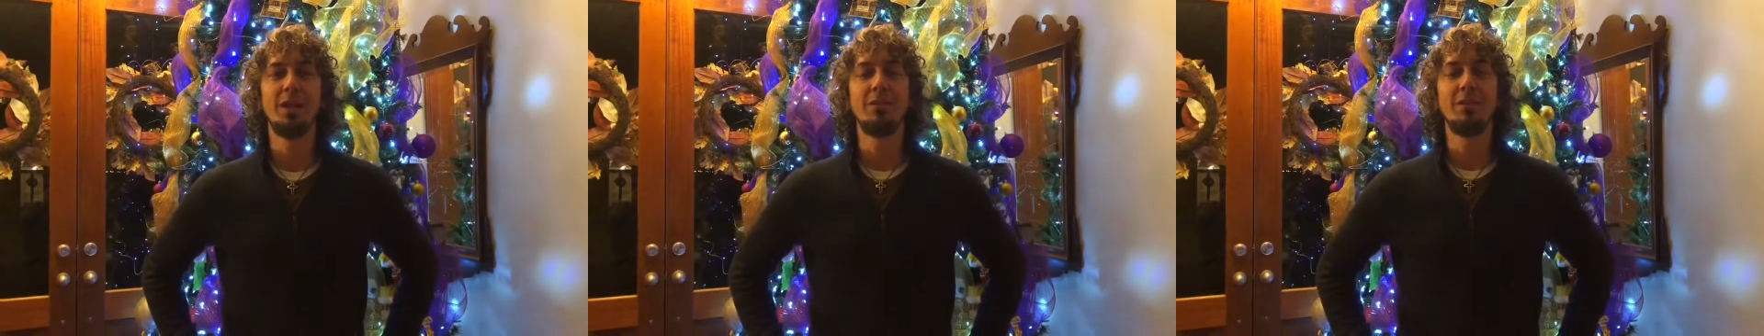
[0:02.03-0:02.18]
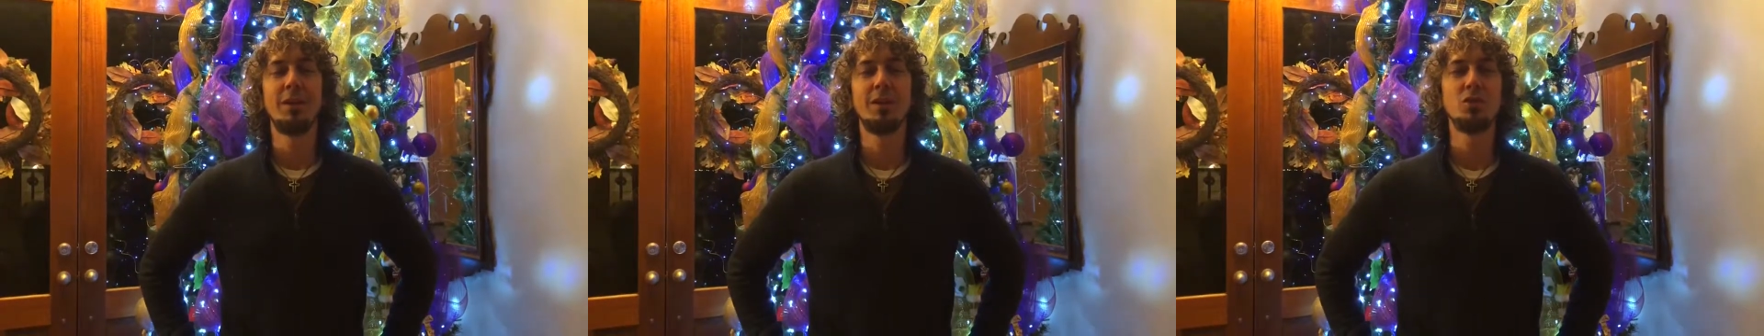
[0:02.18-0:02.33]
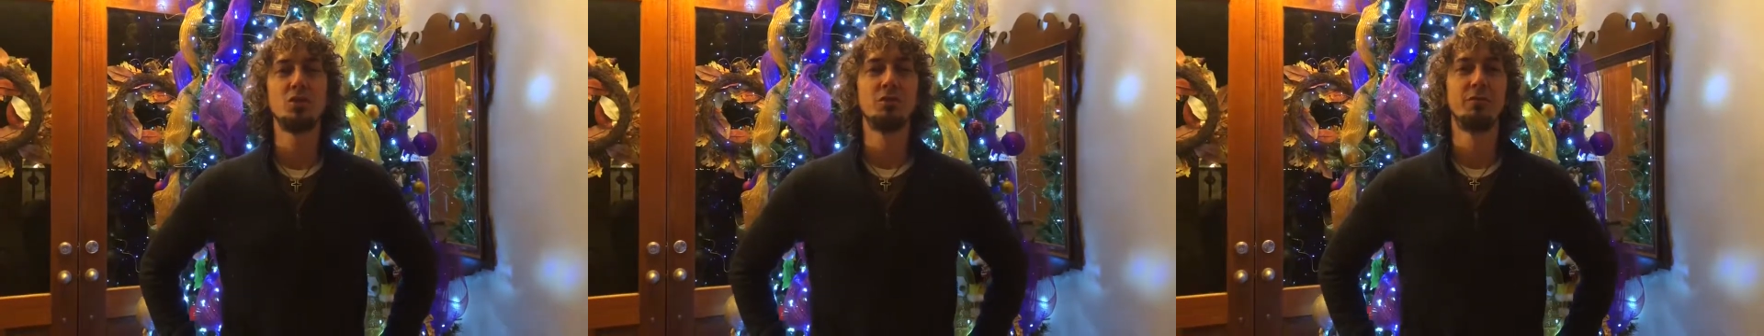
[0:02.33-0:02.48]
I've
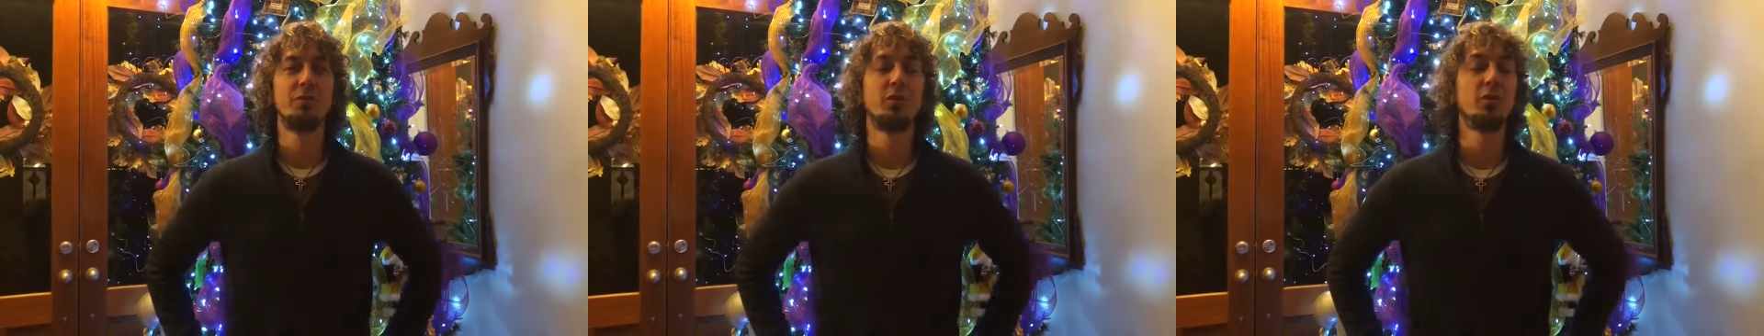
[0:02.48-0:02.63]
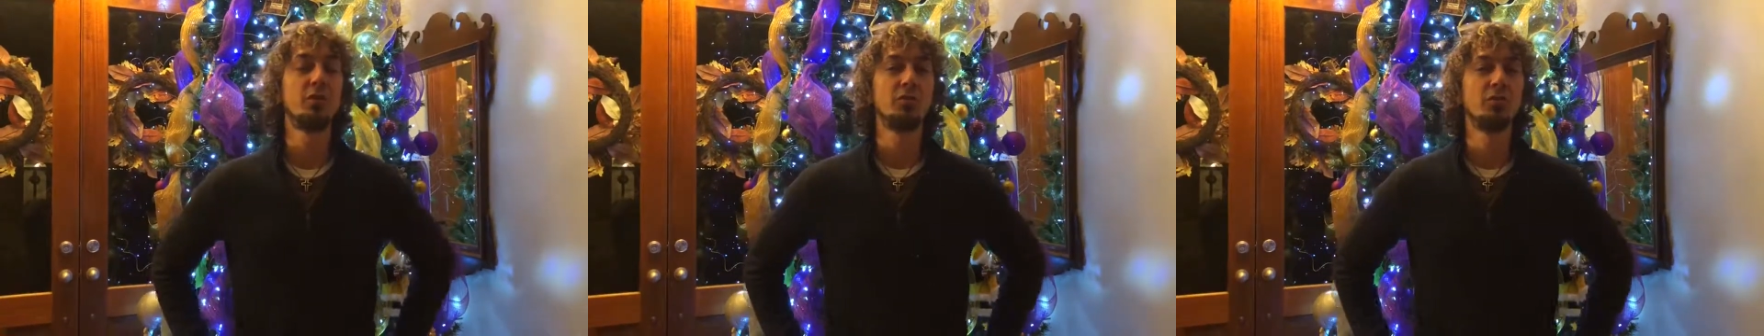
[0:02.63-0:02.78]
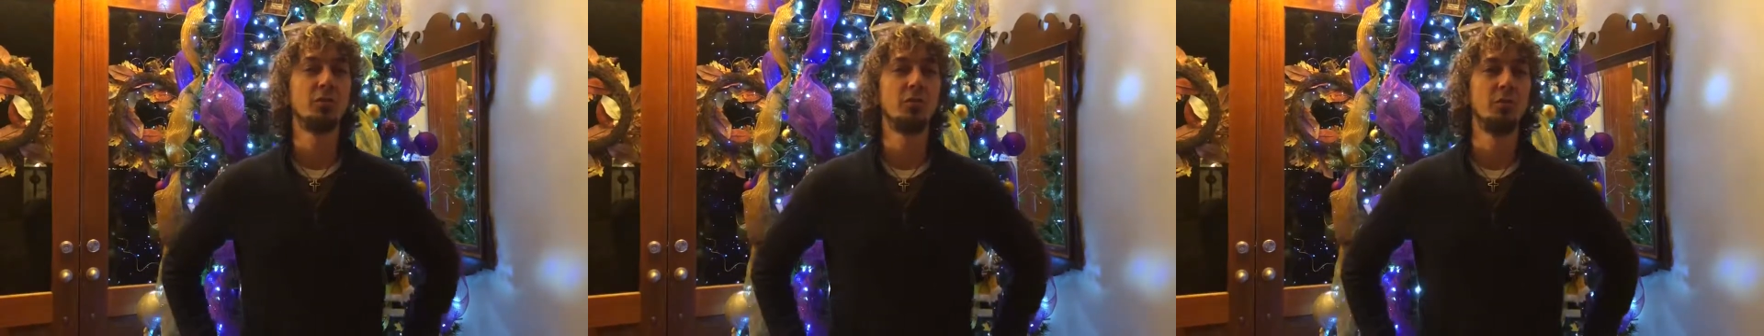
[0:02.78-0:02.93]
got your
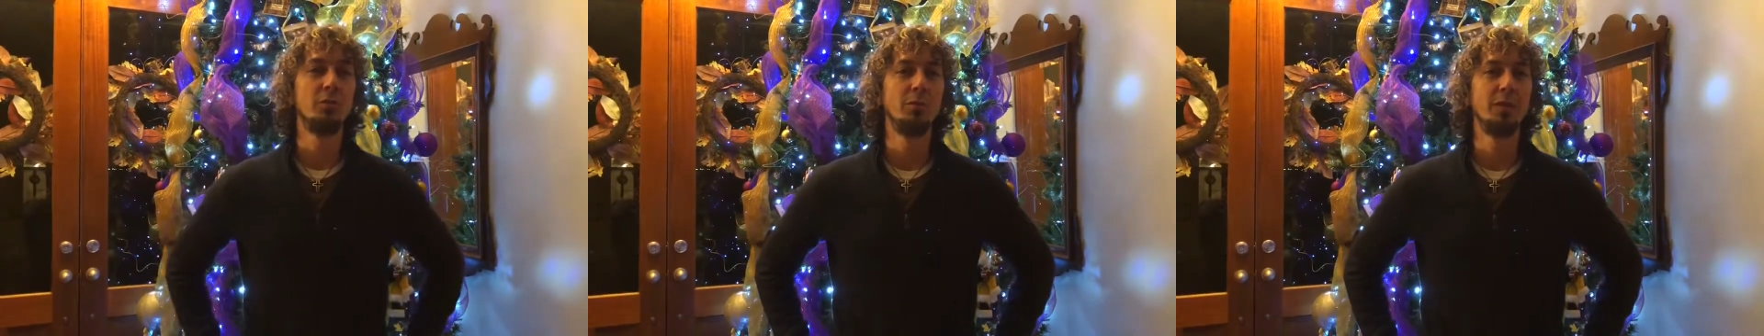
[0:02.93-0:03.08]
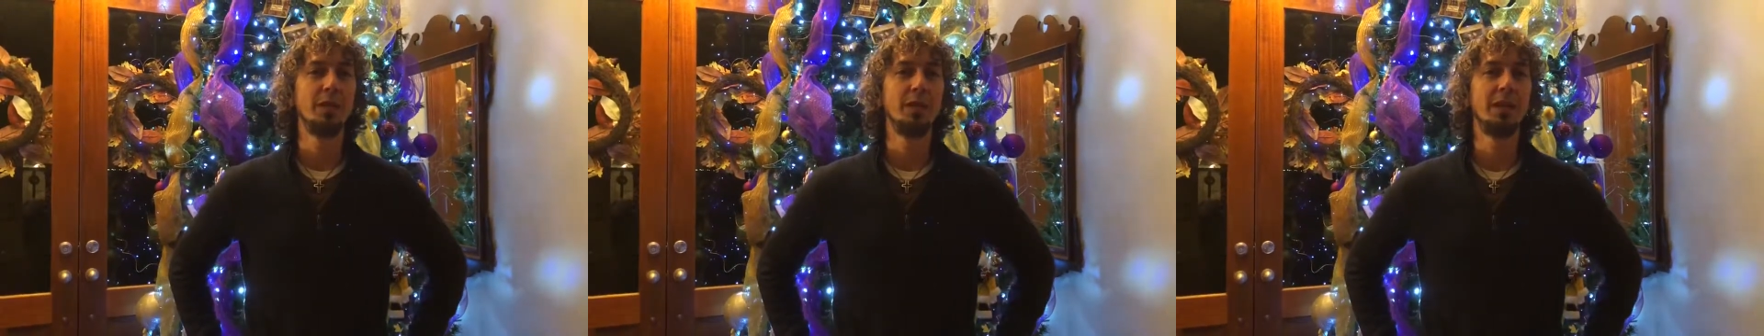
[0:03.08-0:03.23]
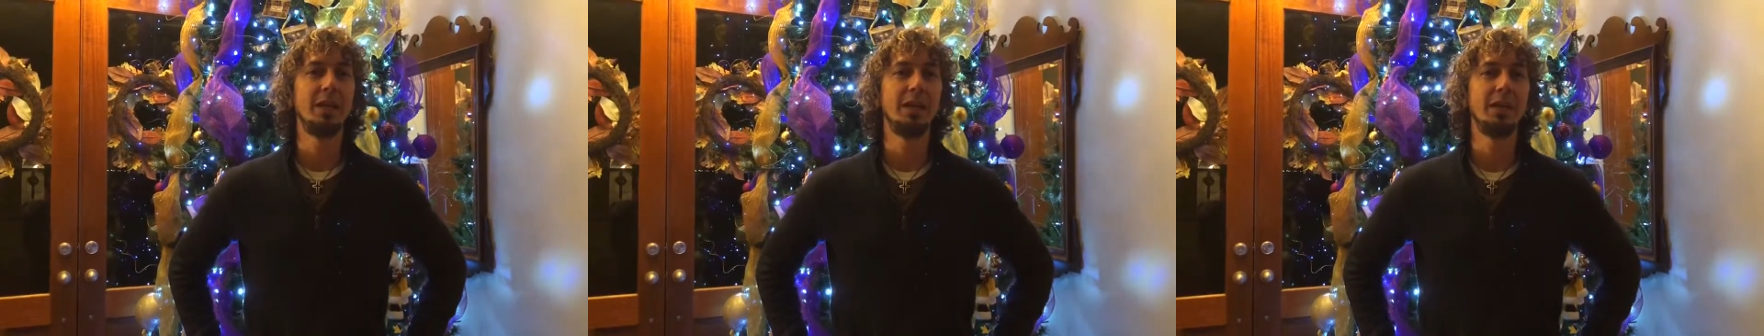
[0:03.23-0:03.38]
verse of the week,